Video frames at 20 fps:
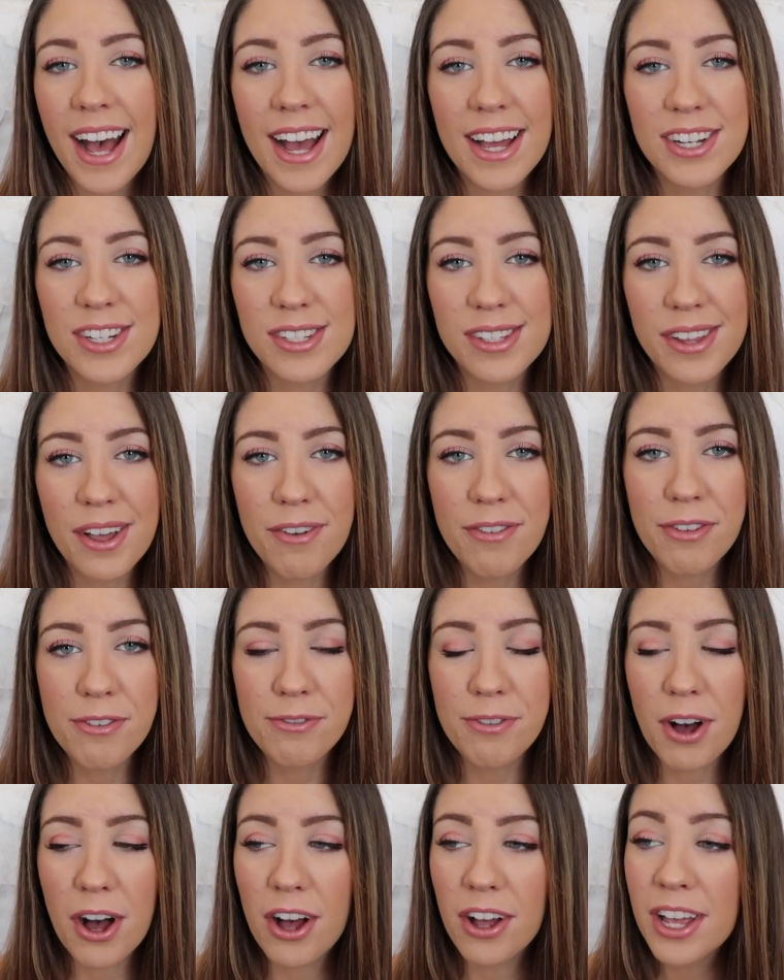I just love the
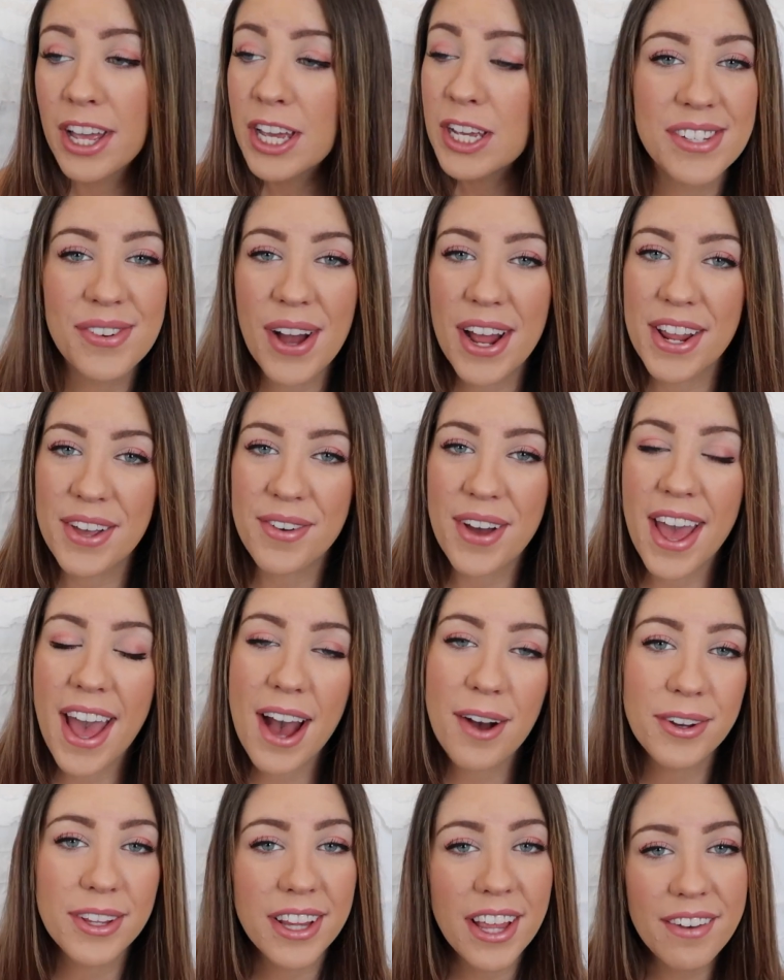fall. So anyway,
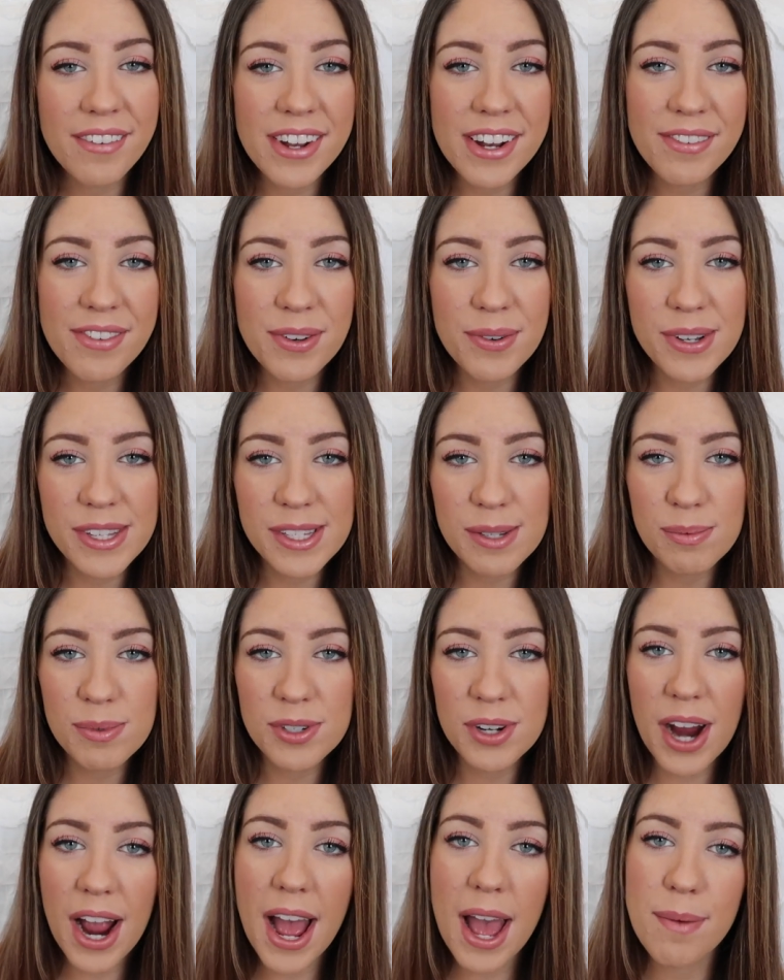I would love it if you would
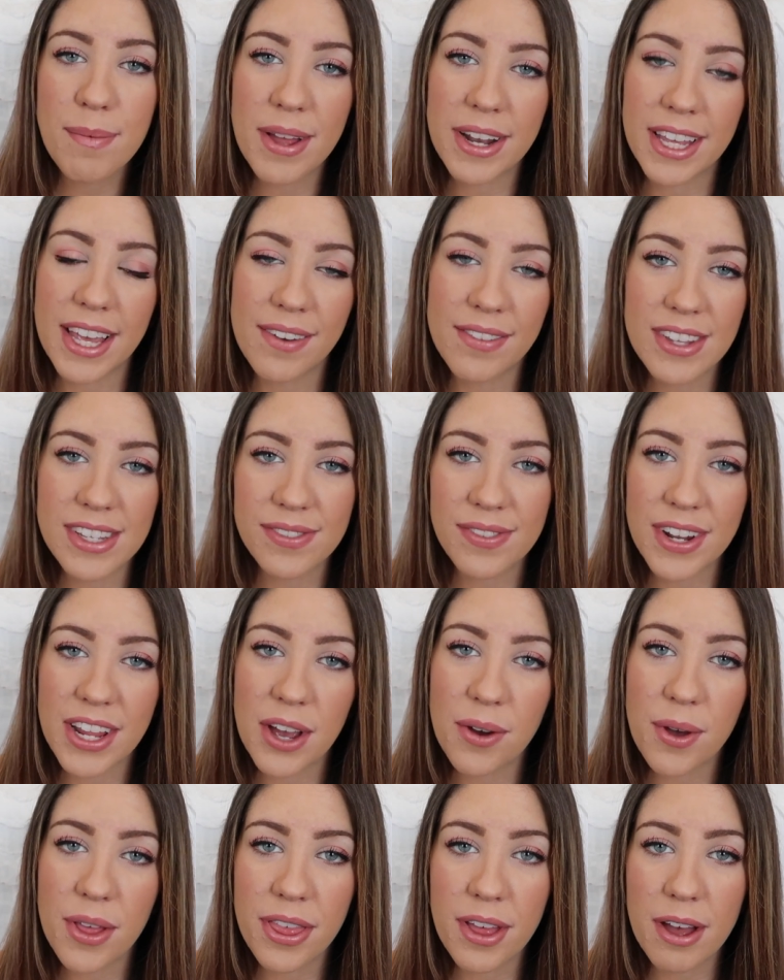subscribe and give this
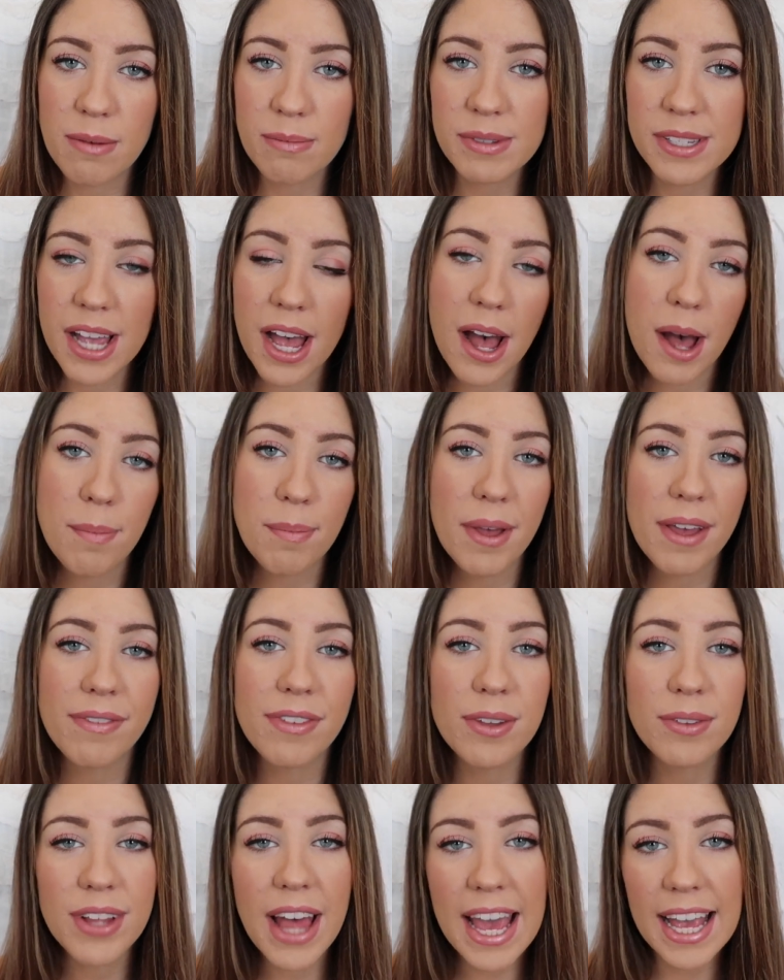video a thumbs up if
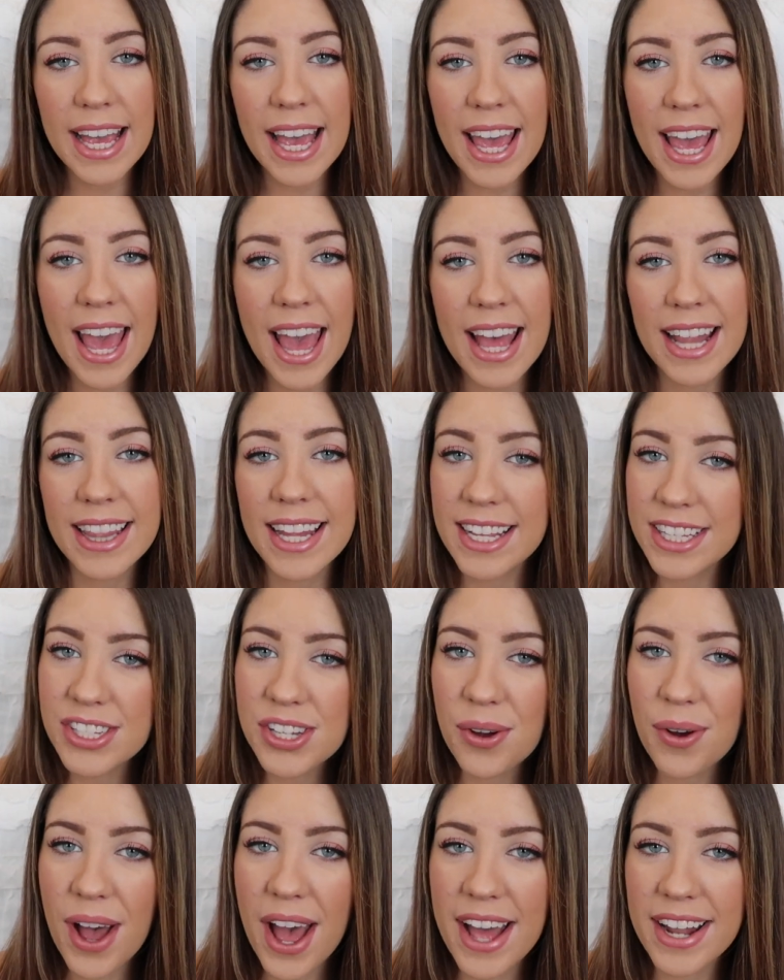you like it, and let's
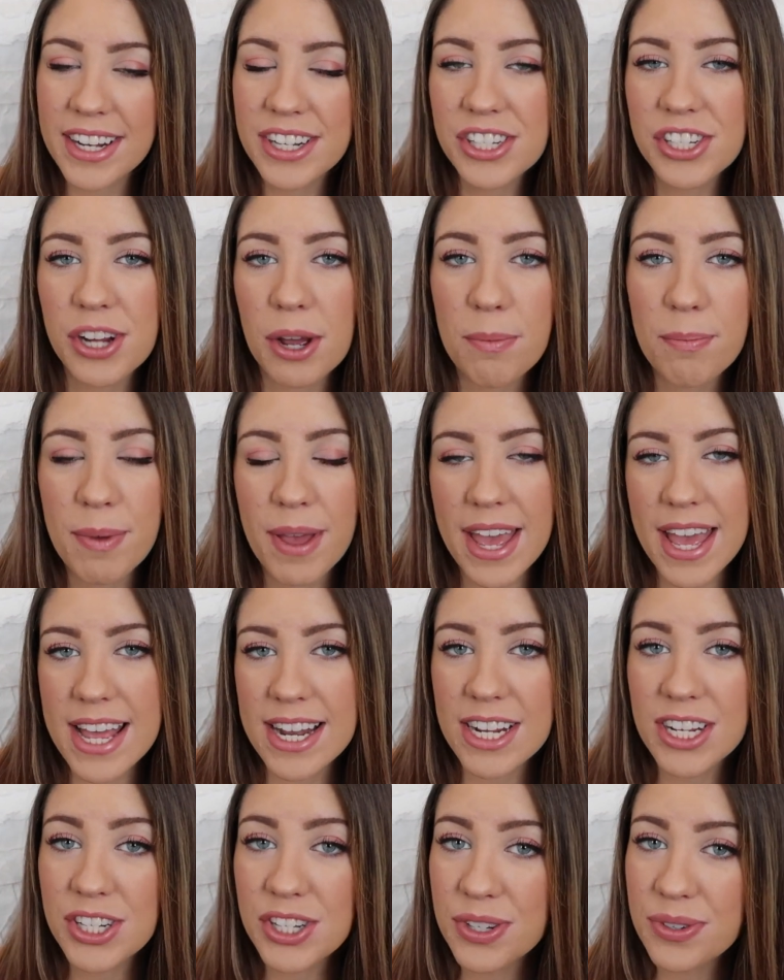go ahead and jump
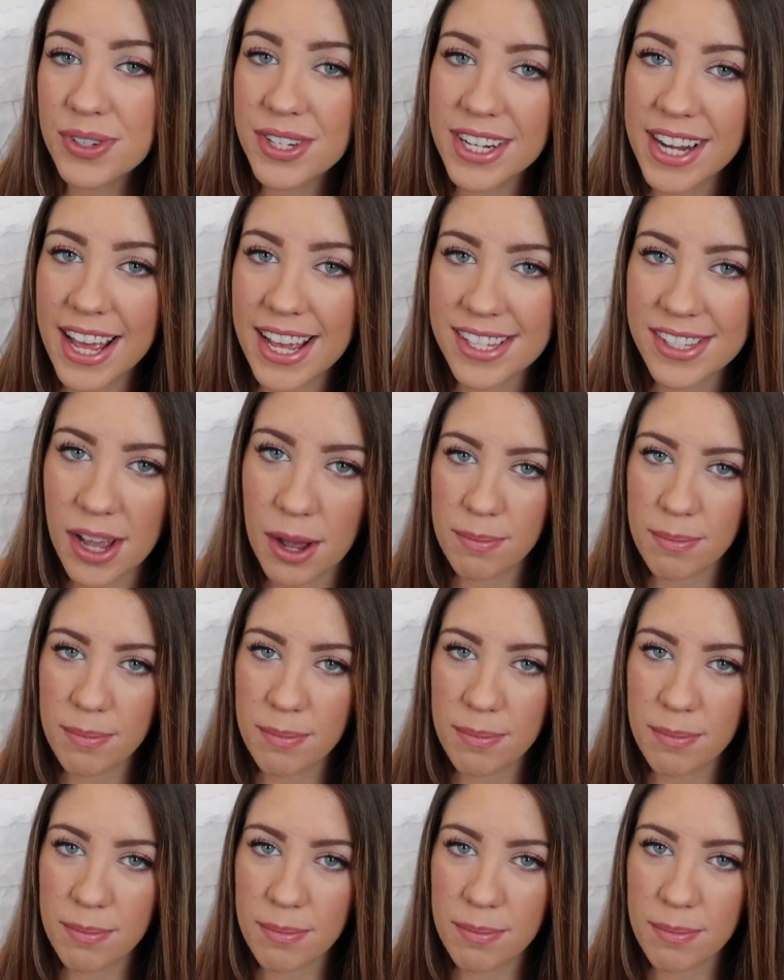in to today's